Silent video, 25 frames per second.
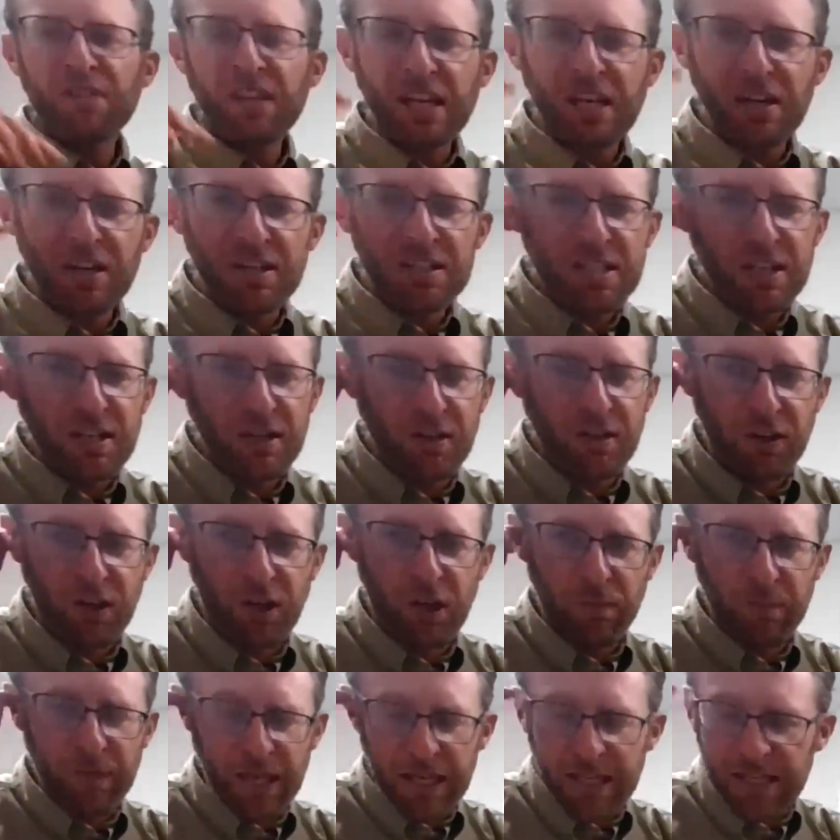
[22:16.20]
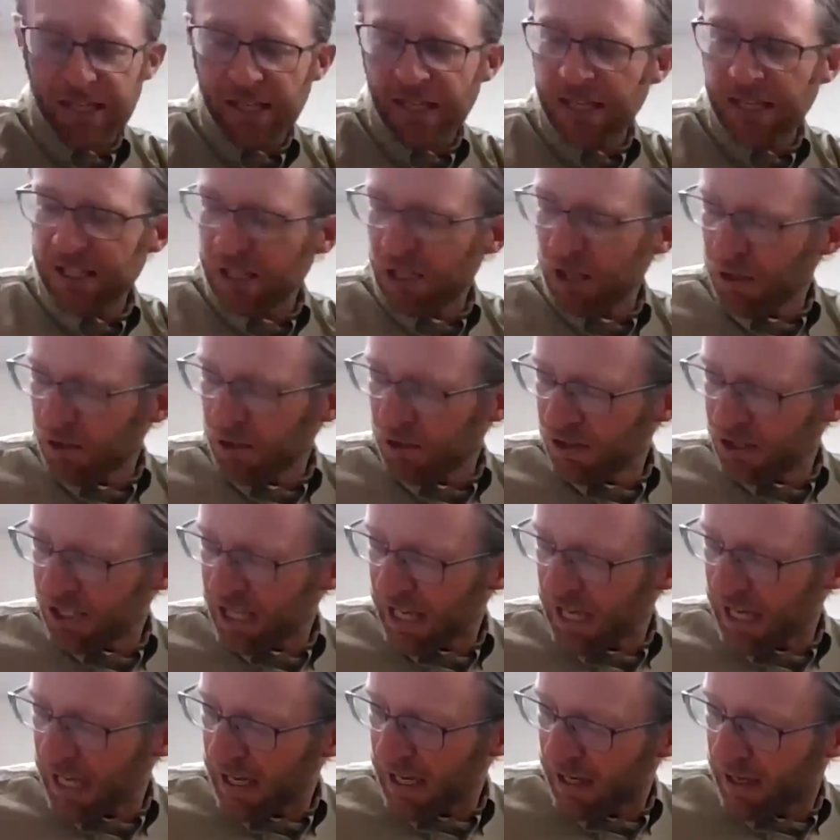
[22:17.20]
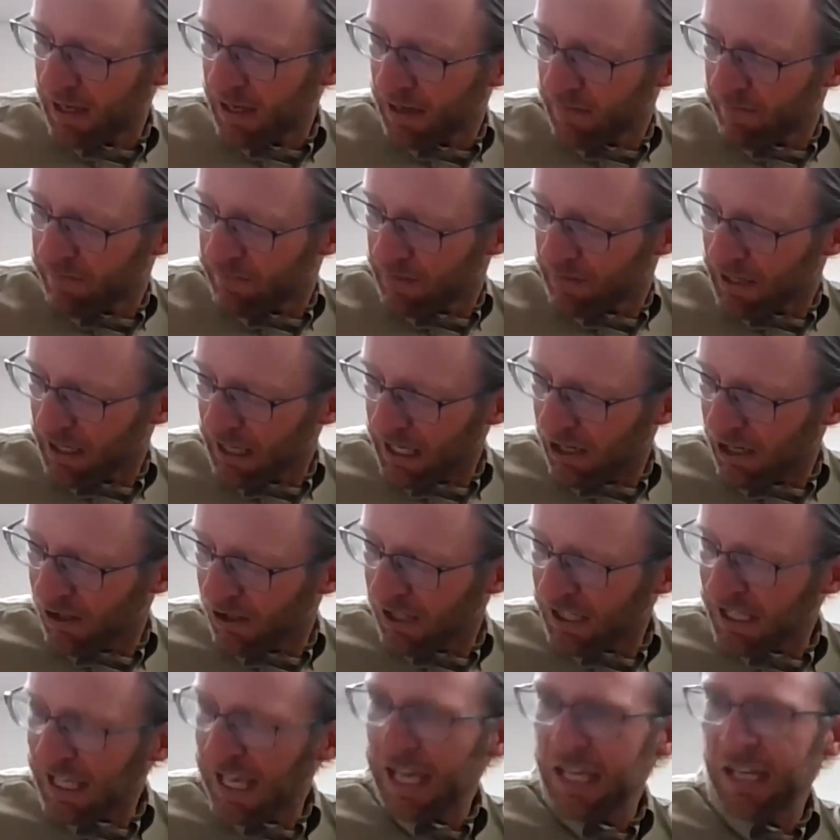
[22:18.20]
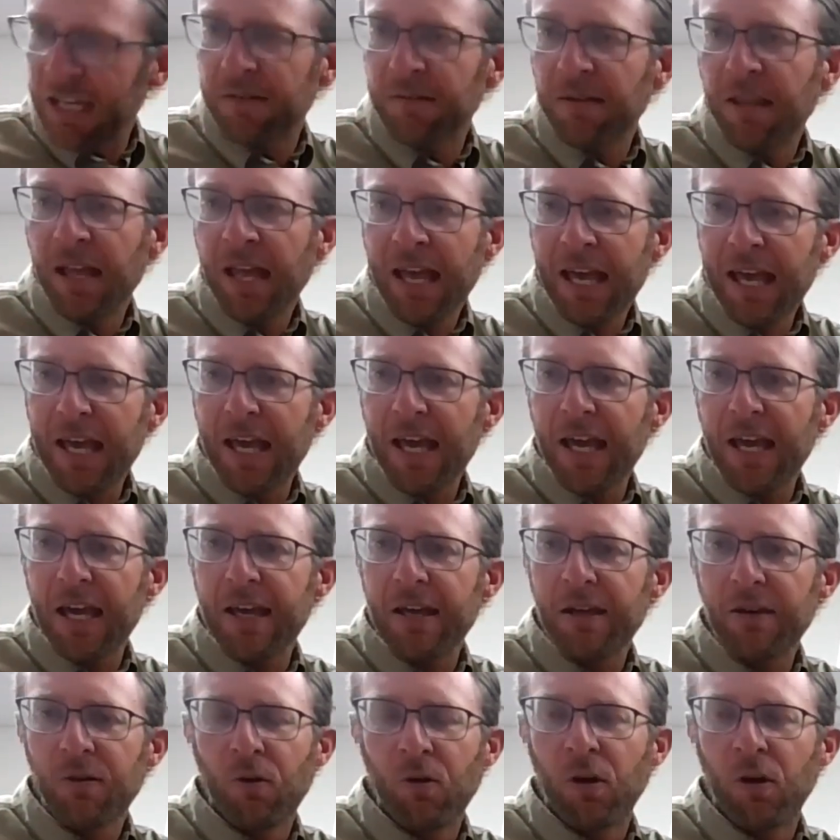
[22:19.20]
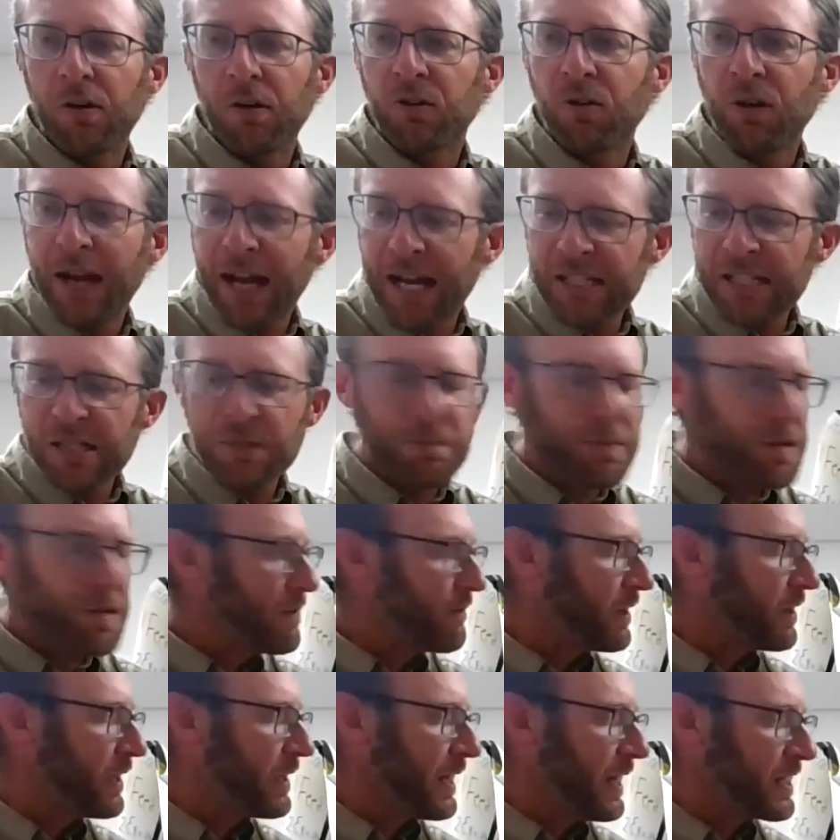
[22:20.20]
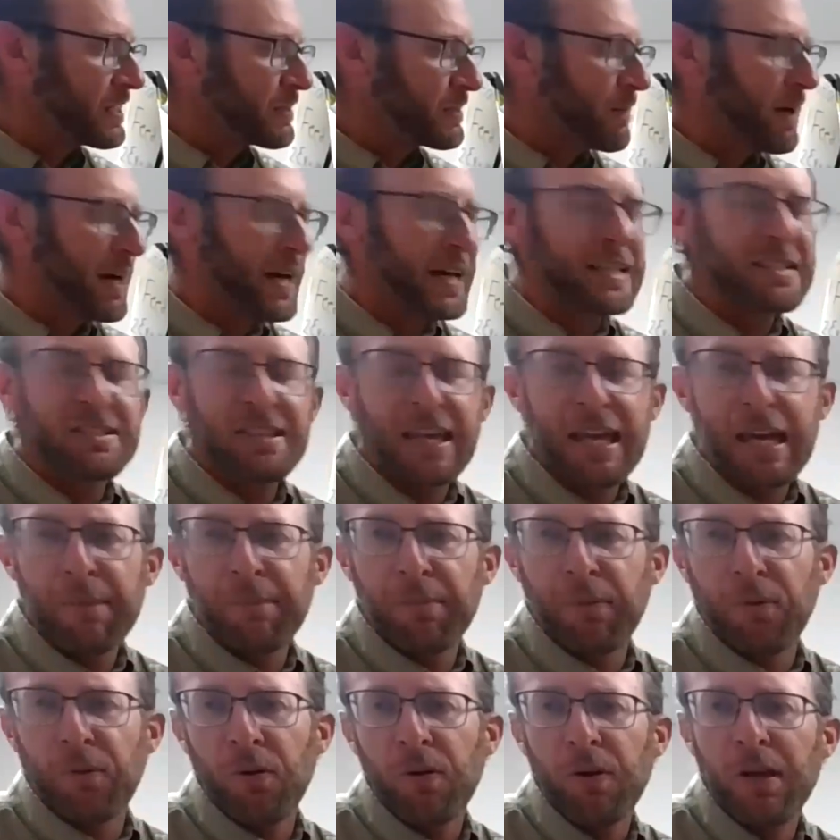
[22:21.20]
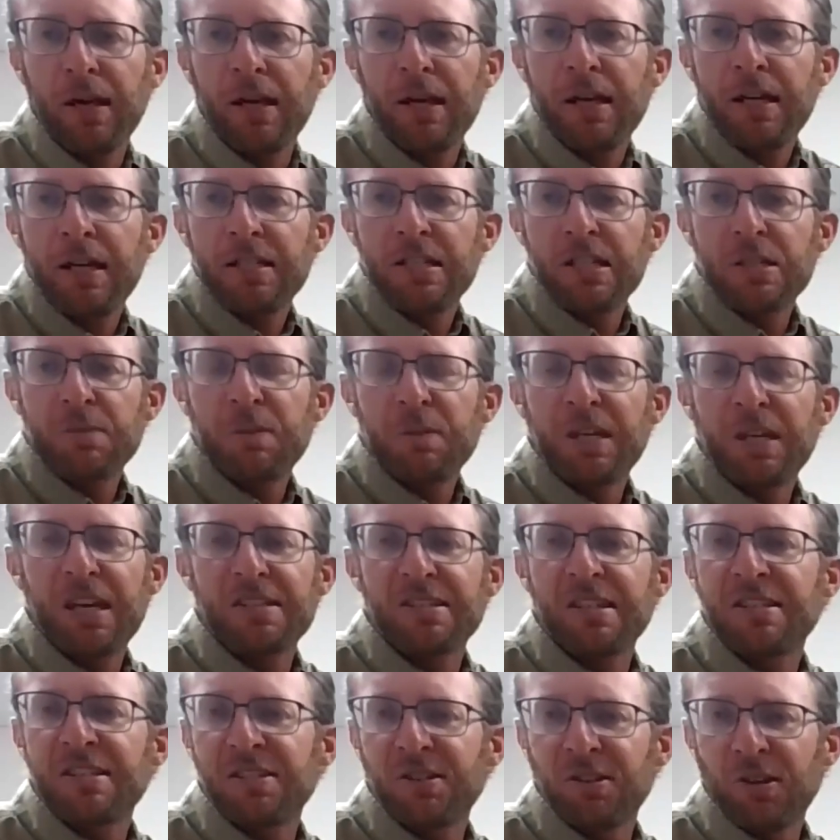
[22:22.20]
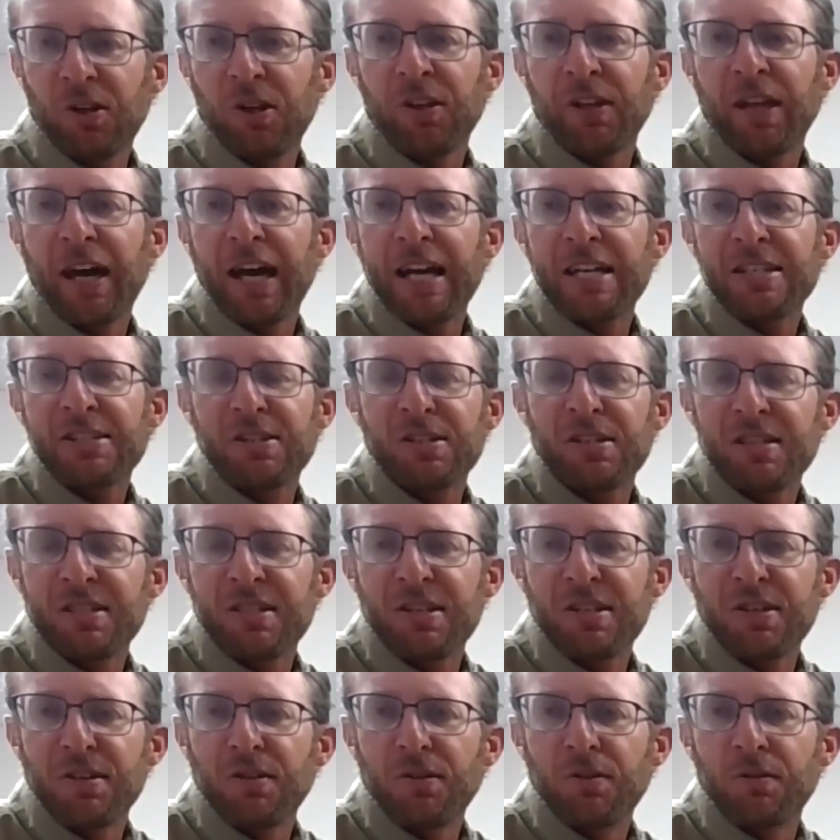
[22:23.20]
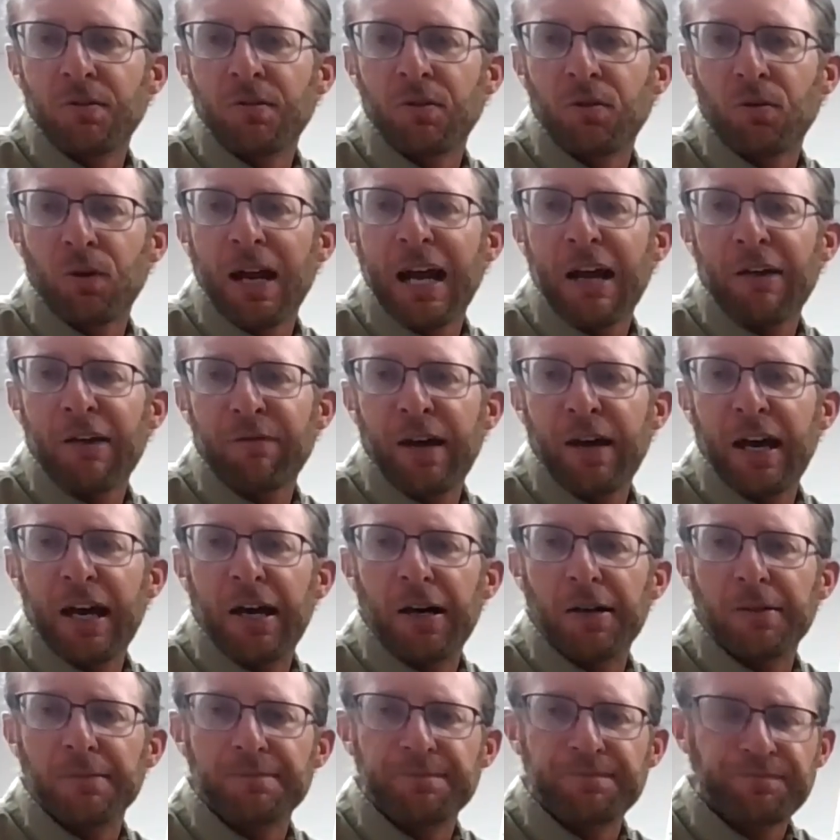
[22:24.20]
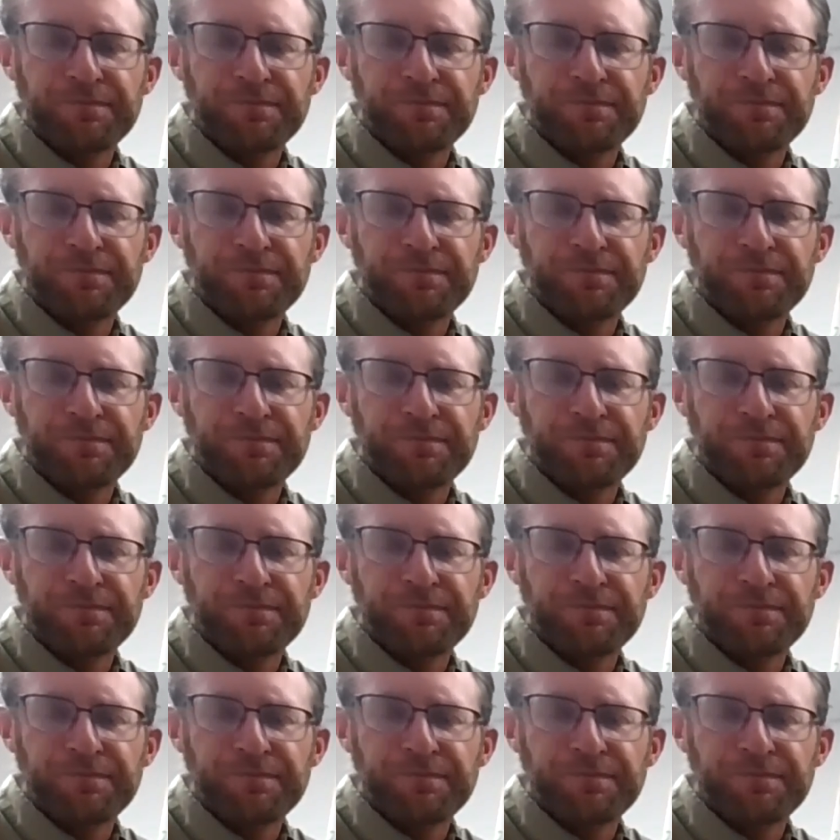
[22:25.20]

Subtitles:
gears here a little bit and use a irrigated hay or grass pivot as my example, just because it's a little nicer to graph out.